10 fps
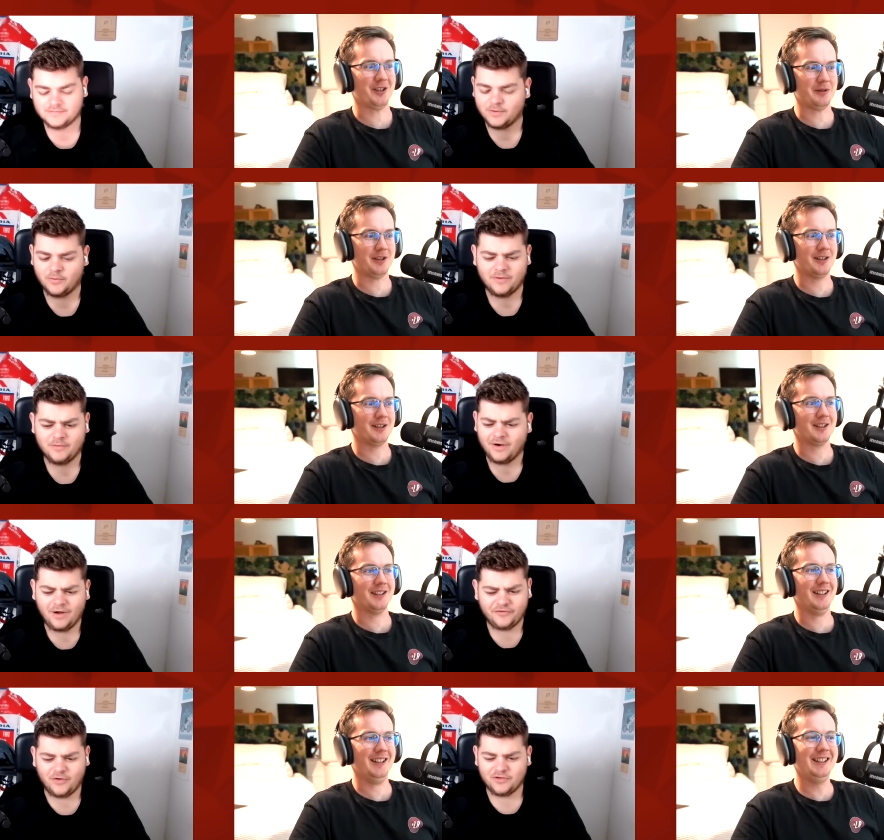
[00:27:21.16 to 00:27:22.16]
Speaker 1: wins?
Speaker 2: Well,
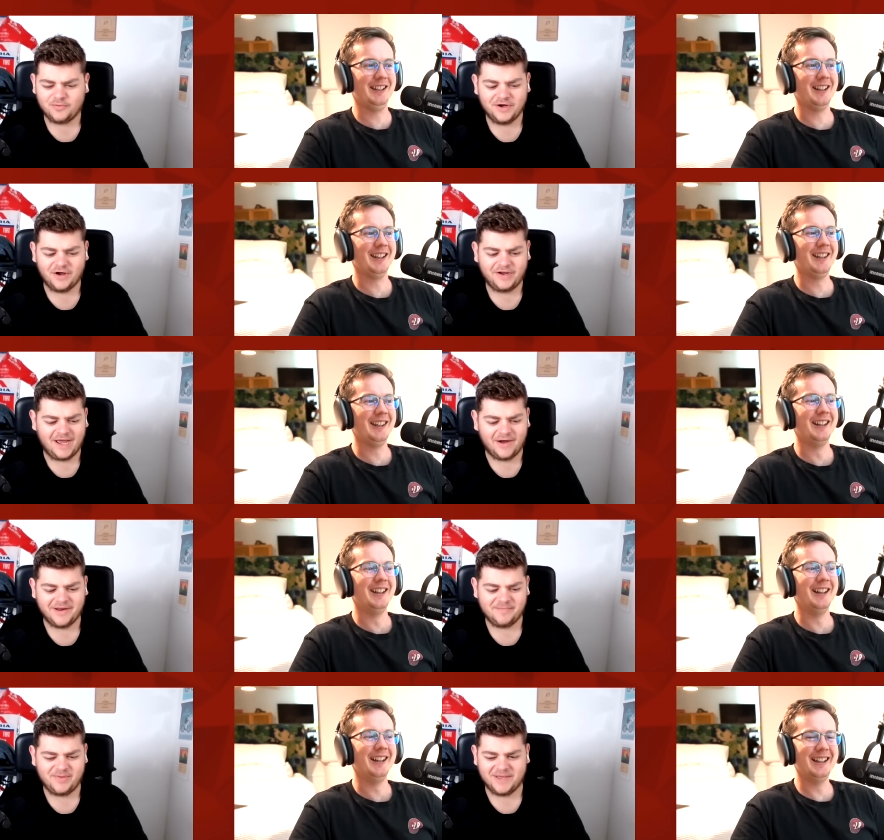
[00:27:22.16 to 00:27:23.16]
of course, we're not
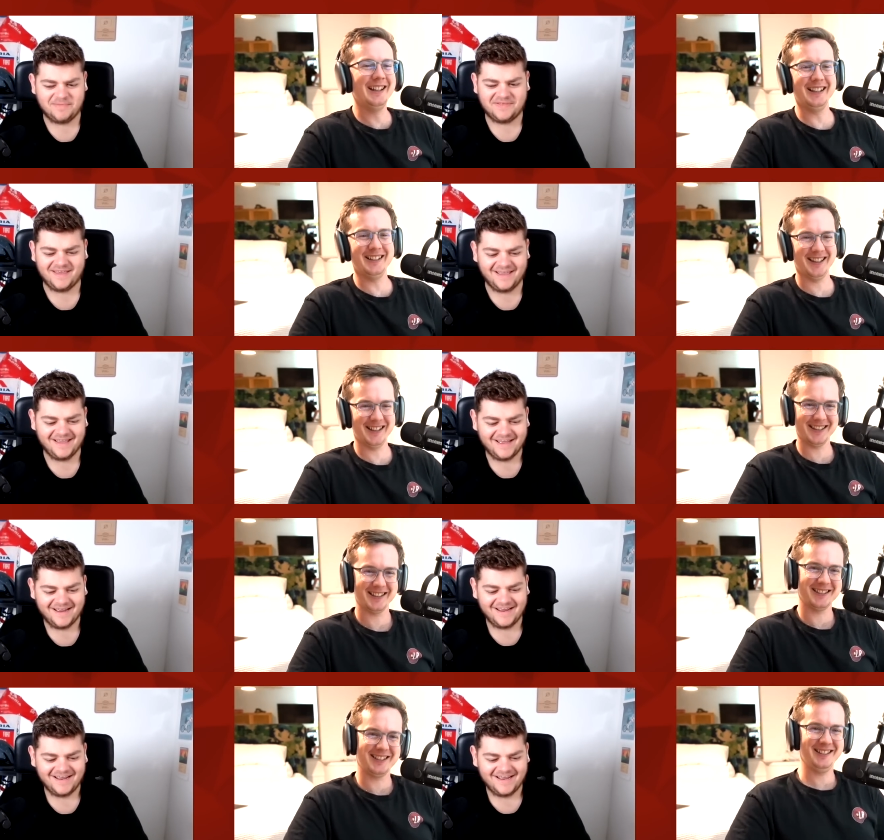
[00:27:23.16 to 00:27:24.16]
counting BMC.
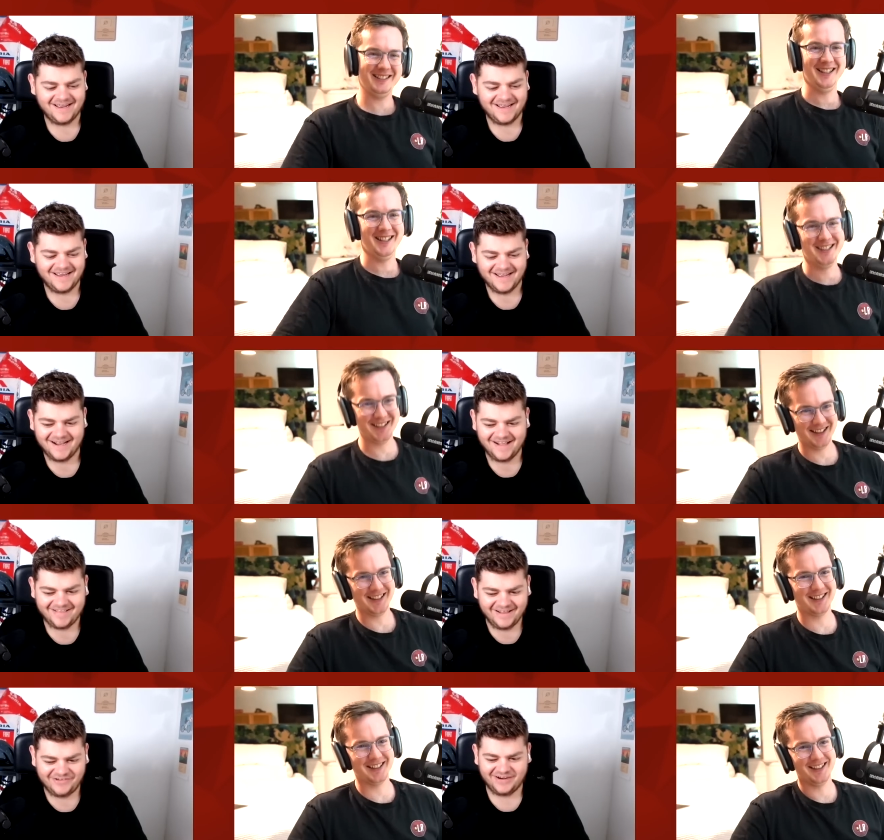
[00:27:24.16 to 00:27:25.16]
It's
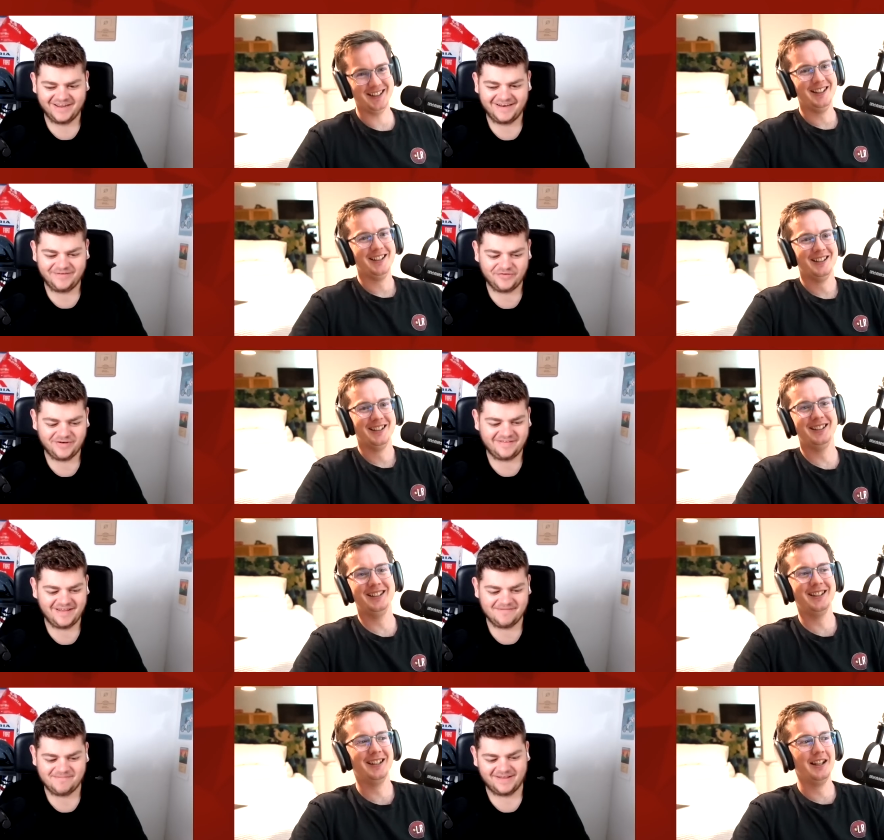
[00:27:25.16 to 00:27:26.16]
literally a different
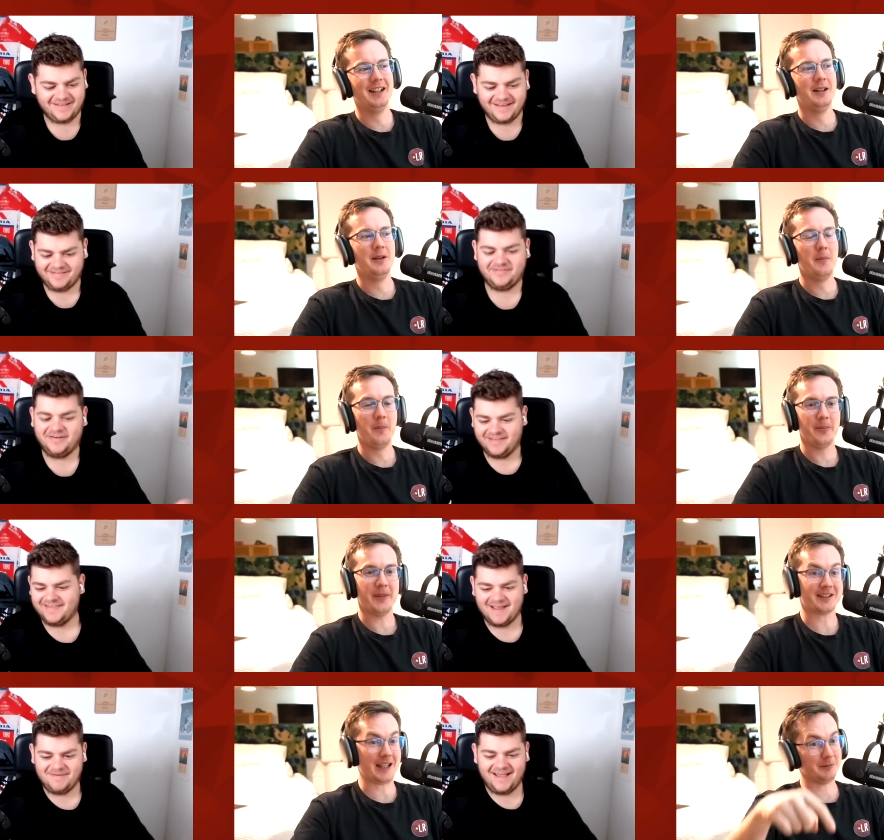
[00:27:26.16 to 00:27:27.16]
team, but they took the
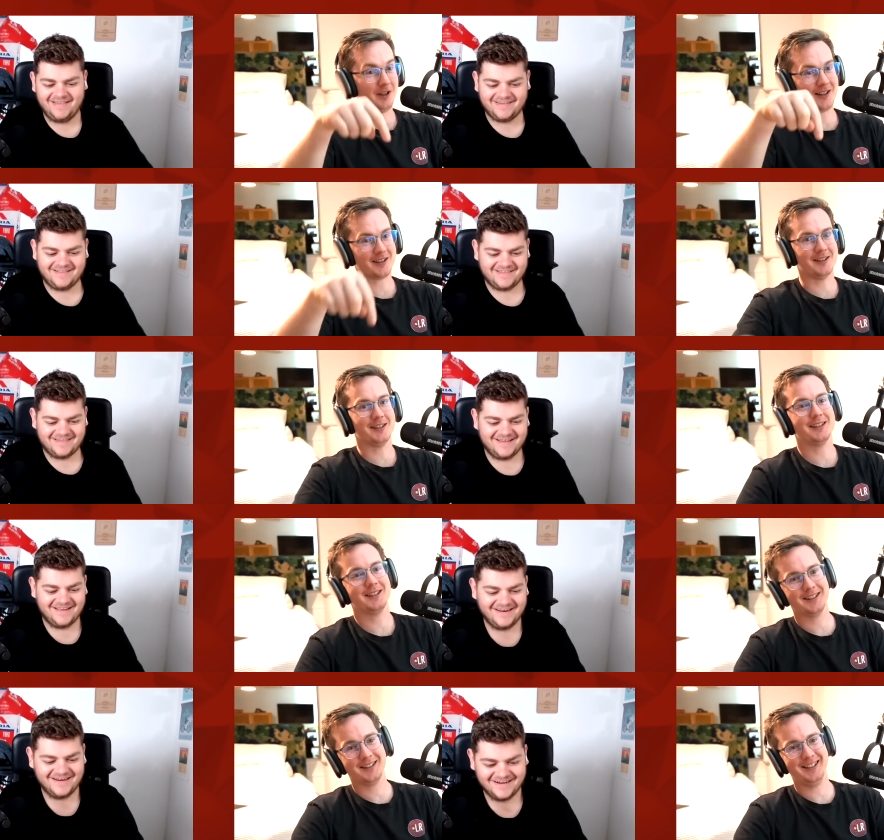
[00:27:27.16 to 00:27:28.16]
Speaker 1: same license.
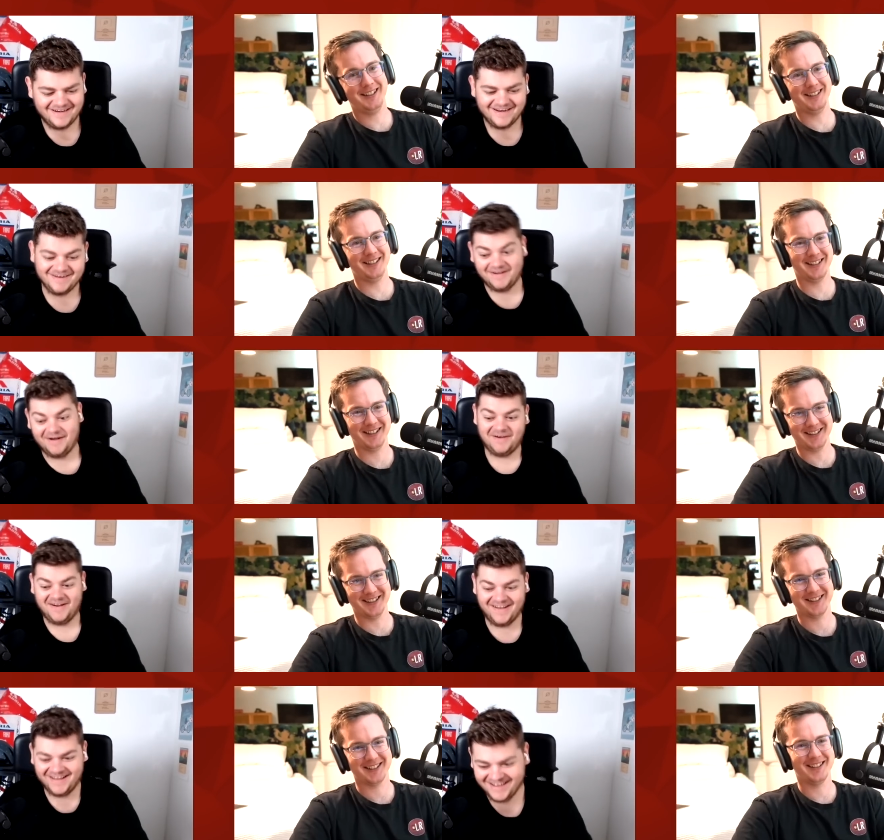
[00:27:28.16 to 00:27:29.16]
Speaker 2: Oh.
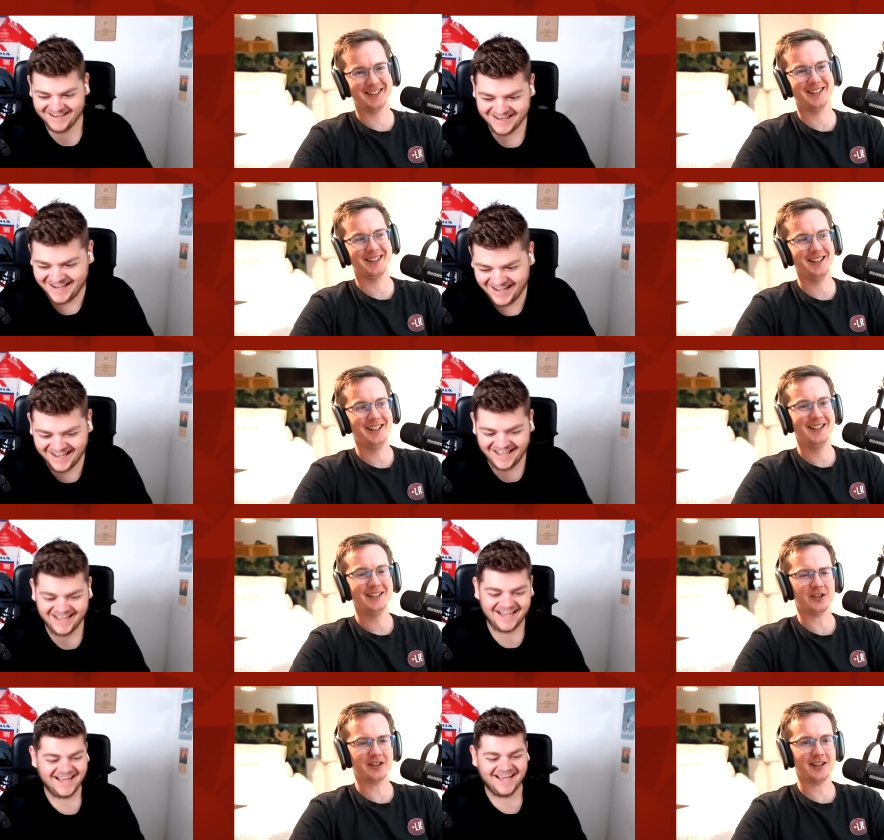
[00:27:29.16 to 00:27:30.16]
Speaker 1: Did
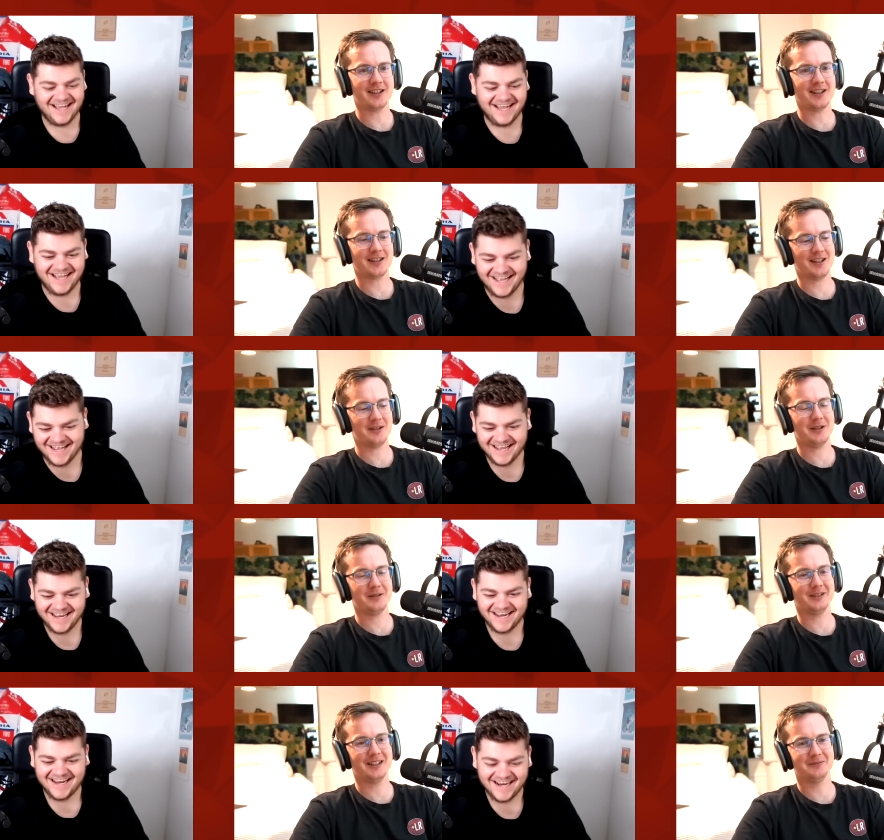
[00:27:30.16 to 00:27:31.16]
CCC win
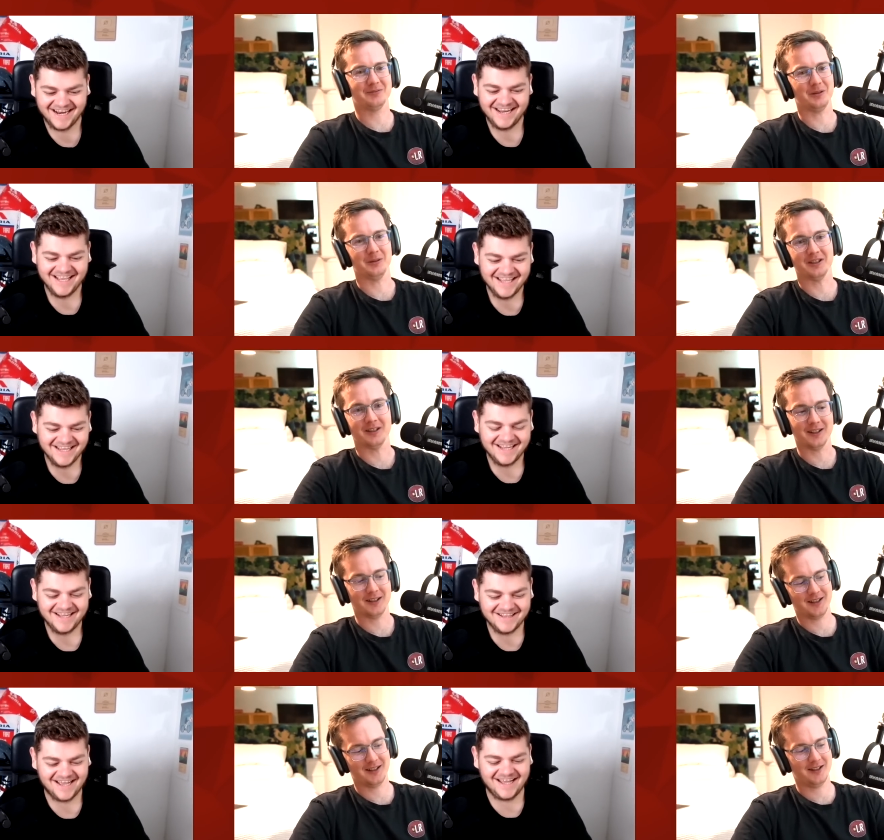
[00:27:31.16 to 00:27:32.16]
one? Probably not.
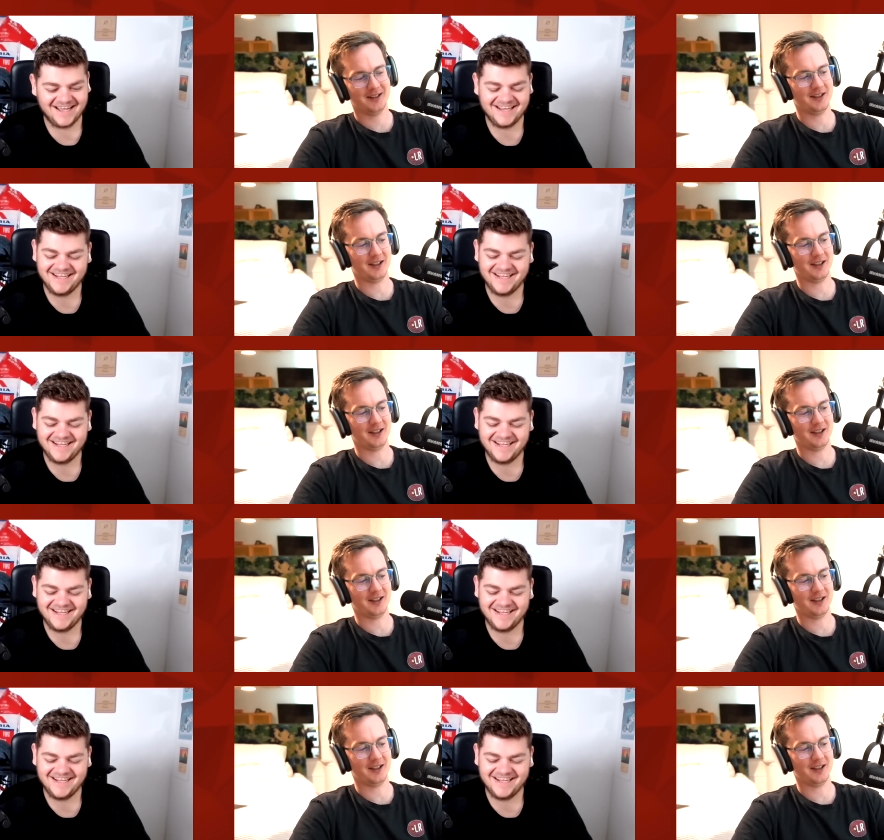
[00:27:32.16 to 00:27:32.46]
No, I